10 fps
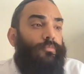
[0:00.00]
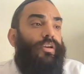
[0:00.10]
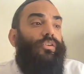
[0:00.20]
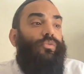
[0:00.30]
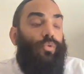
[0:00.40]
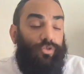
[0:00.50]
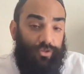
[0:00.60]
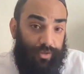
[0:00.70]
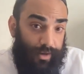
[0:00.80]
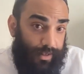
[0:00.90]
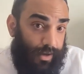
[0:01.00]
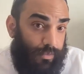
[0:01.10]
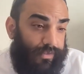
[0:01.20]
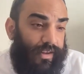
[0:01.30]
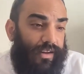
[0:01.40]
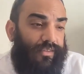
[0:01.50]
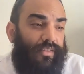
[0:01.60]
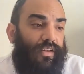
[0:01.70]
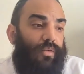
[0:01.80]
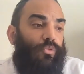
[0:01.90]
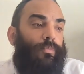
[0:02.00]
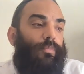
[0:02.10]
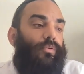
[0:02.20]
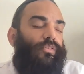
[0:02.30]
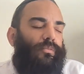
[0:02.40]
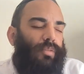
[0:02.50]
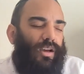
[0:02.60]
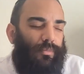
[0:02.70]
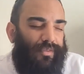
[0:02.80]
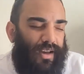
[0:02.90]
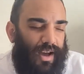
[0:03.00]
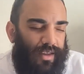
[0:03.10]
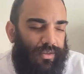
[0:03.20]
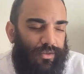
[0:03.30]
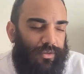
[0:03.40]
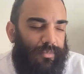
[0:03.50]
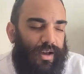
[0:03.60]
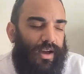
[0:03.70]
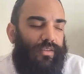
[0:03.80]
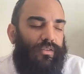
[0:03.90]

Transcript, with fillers: because Rosh Hashanah, like we said, is a time where a person becomes a katnus of a